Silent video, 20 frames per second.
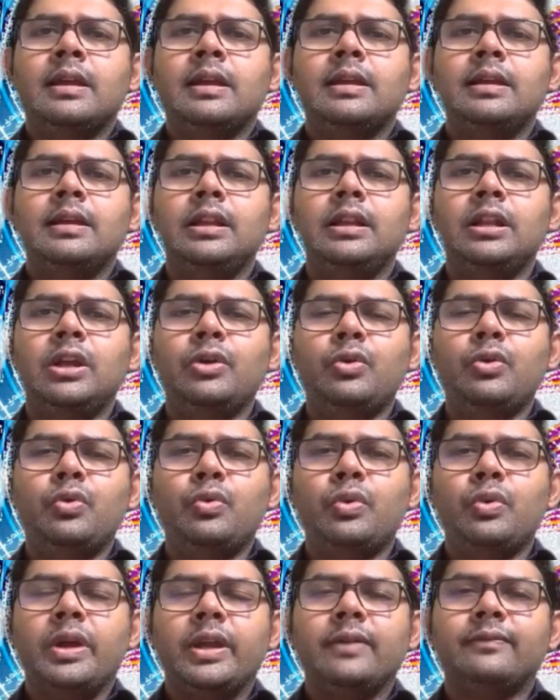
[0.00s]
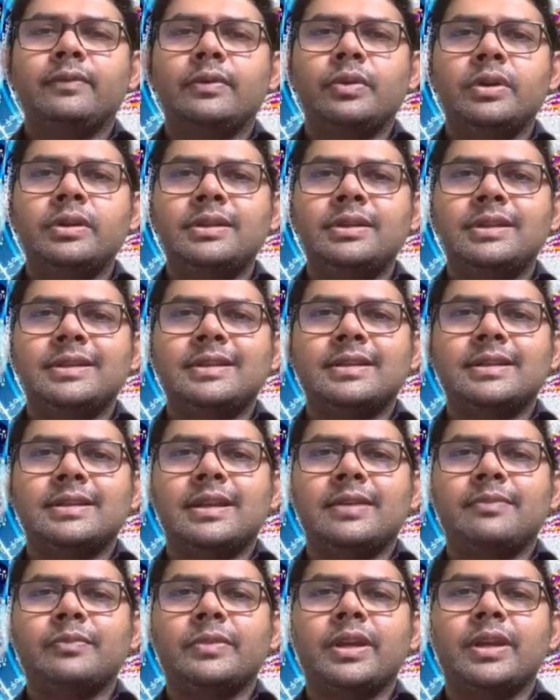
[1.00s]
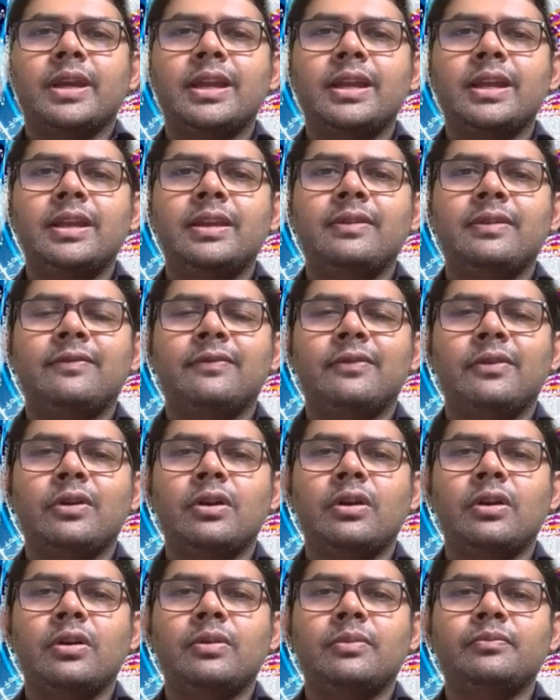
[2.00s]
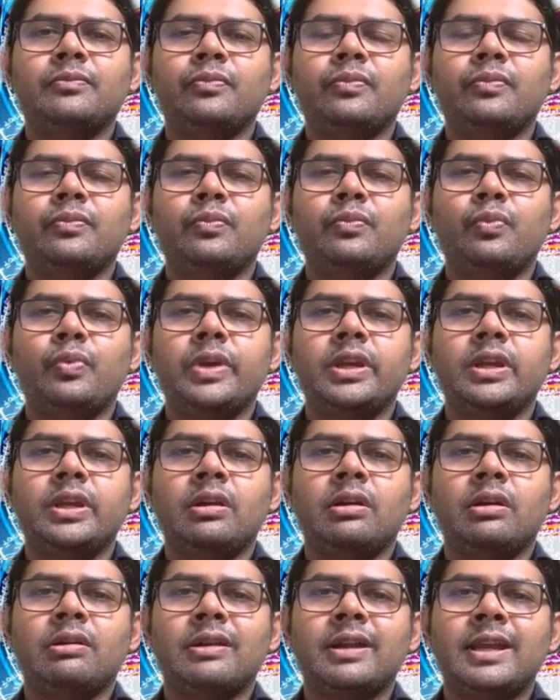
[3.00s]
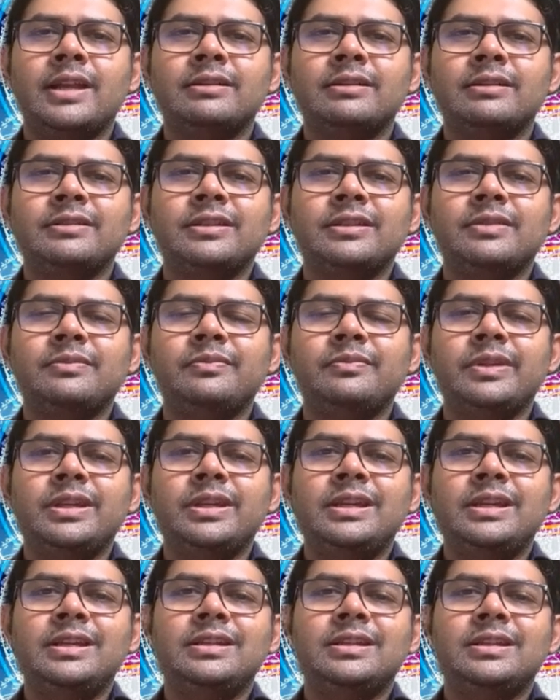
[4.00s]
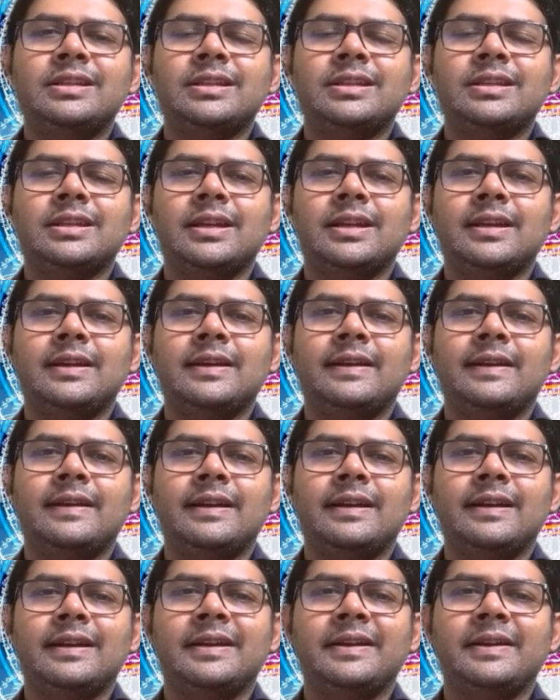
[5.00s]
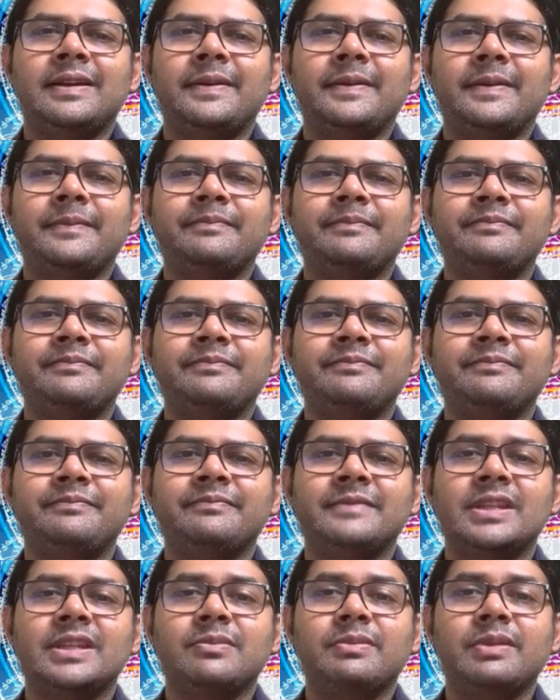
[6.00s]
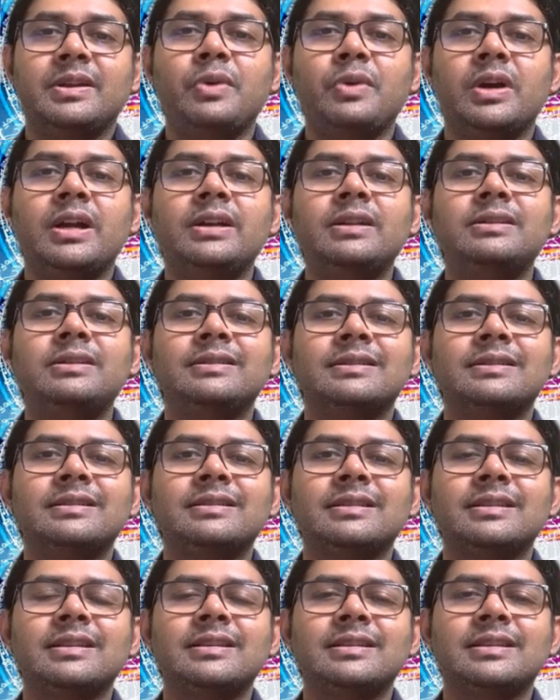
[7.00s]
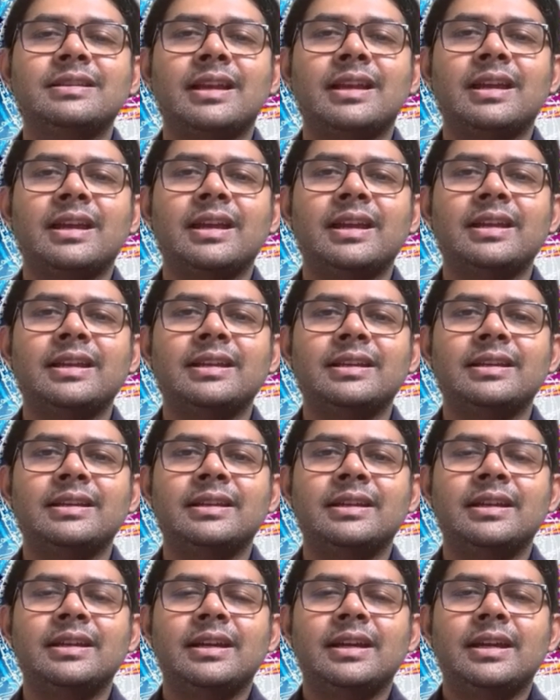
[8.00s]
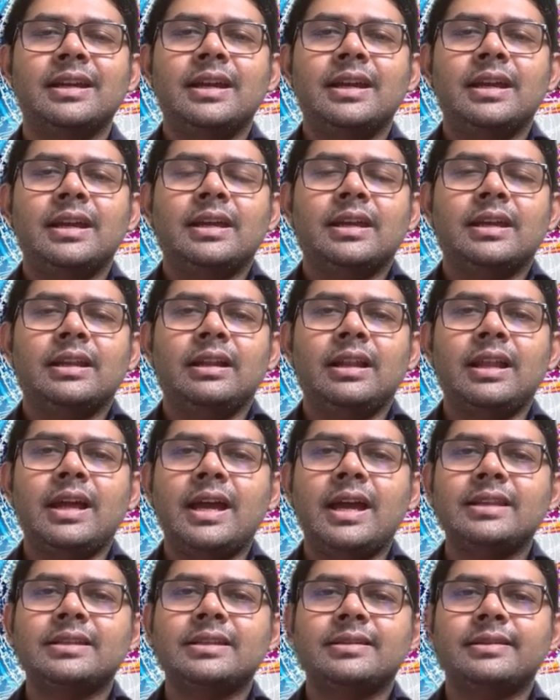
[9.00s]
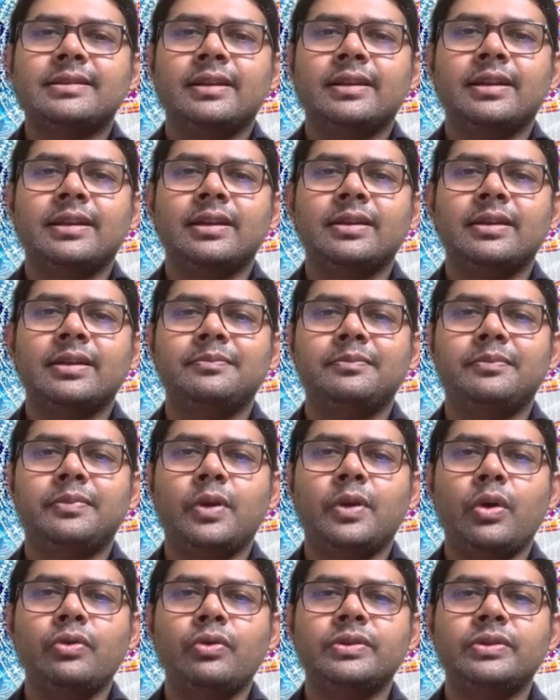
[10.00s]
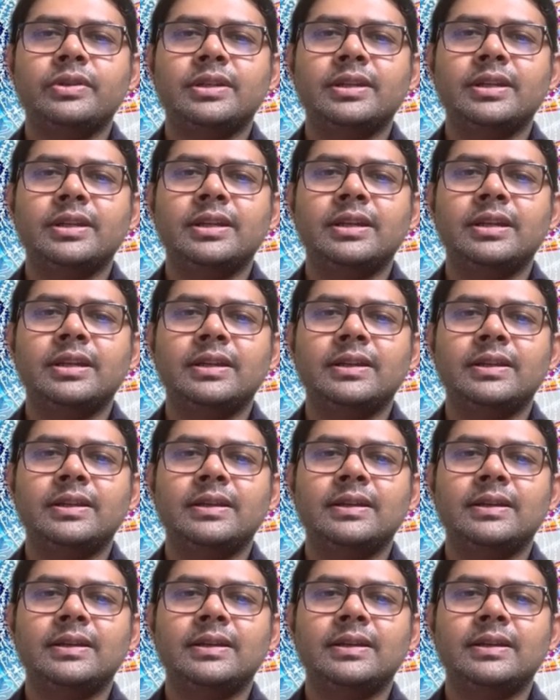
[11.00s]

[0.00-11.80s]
Hello, everyone. This is MK from We Are Energy Beings. It's been a while since I last posted